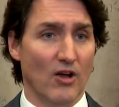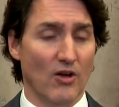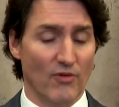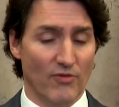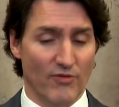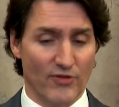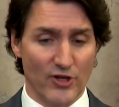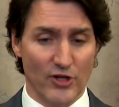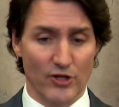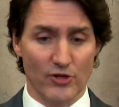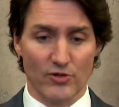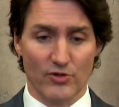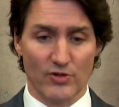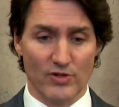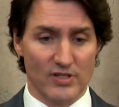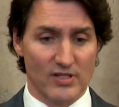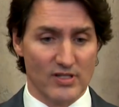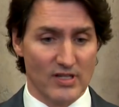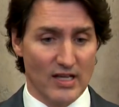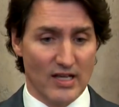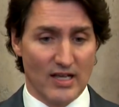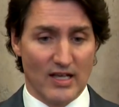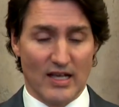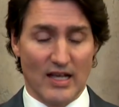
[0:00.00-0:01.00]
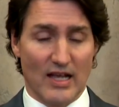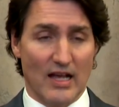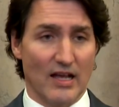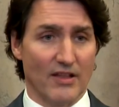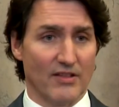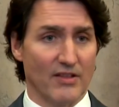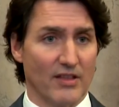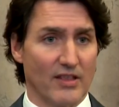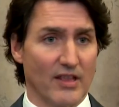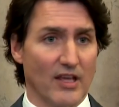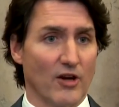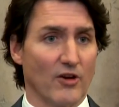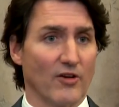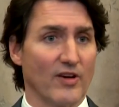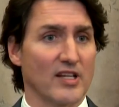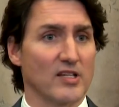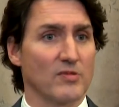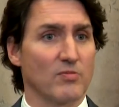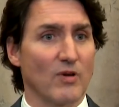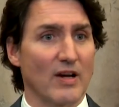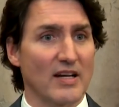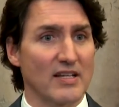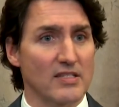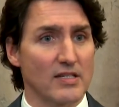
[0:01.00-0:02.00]
views that they're
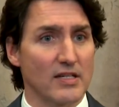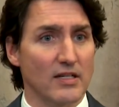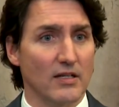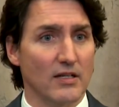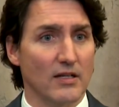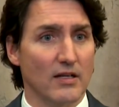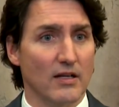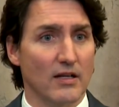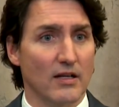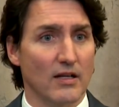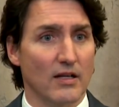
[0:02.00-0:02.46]
expressing